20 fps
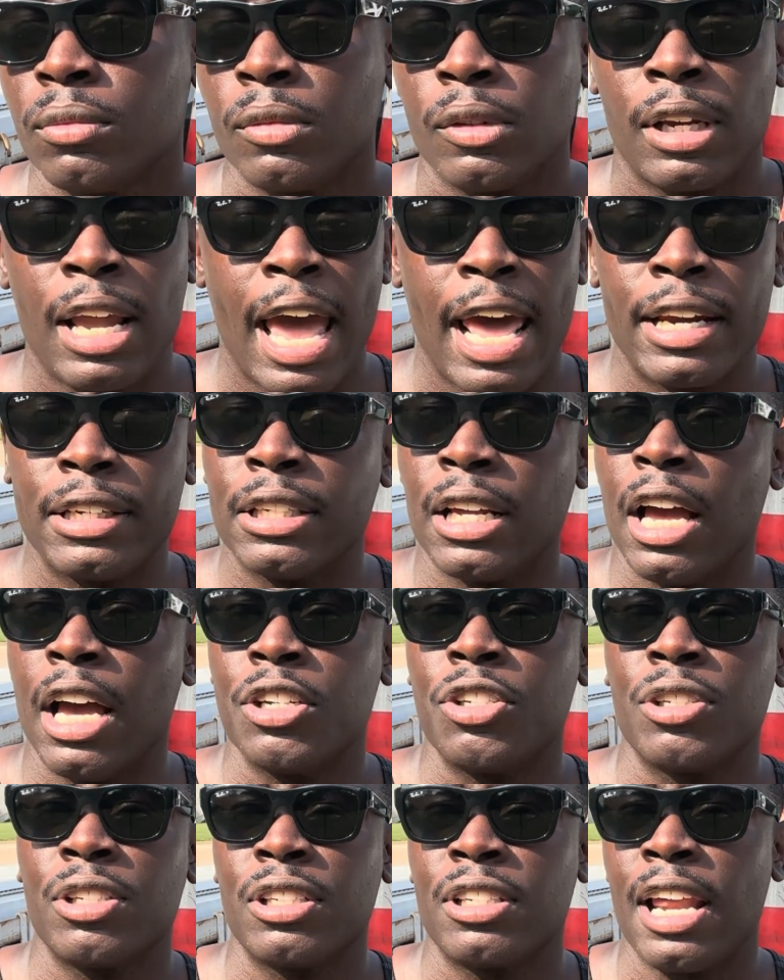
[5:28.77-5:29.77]
got into
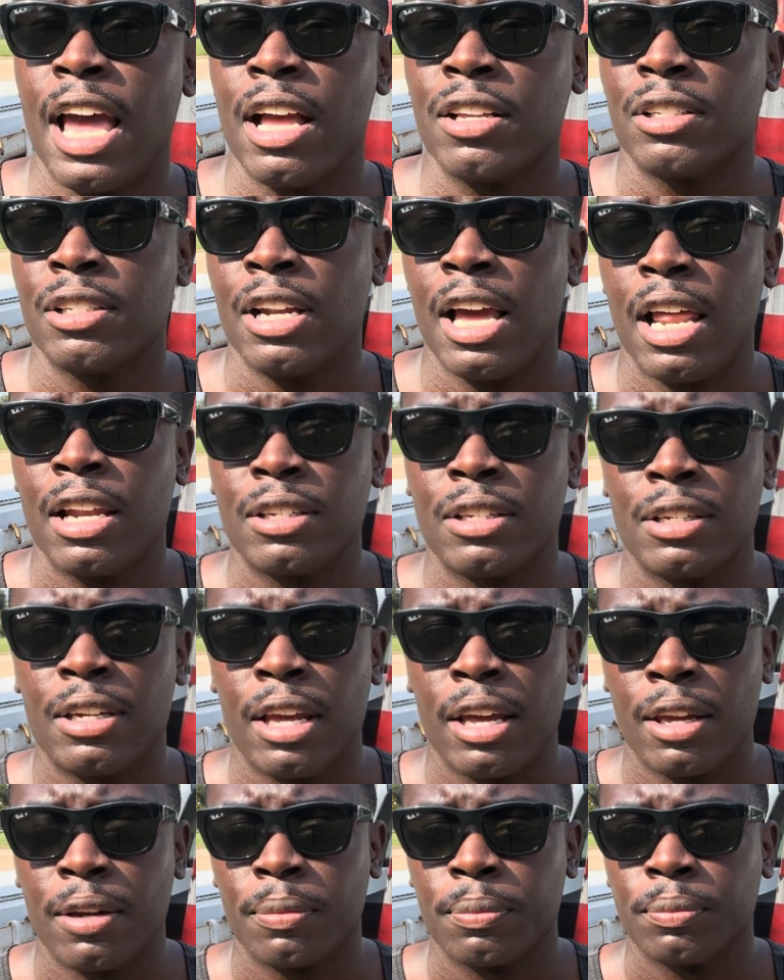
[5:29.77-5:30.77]
hundreds of thousands of dollars of
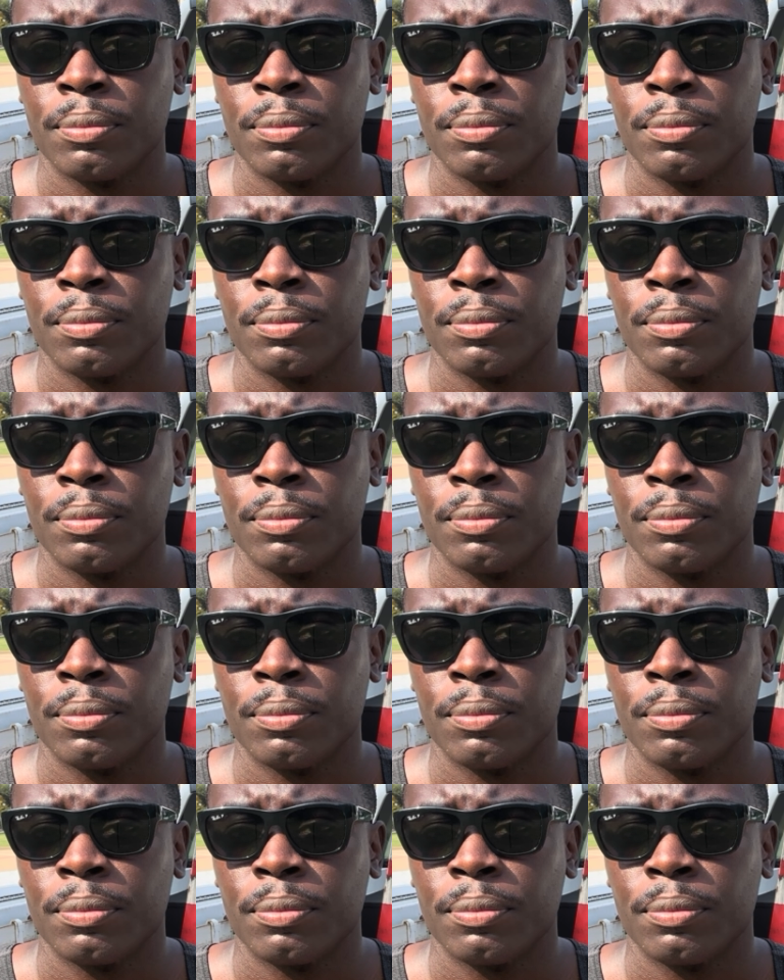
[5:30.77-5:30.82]
debt,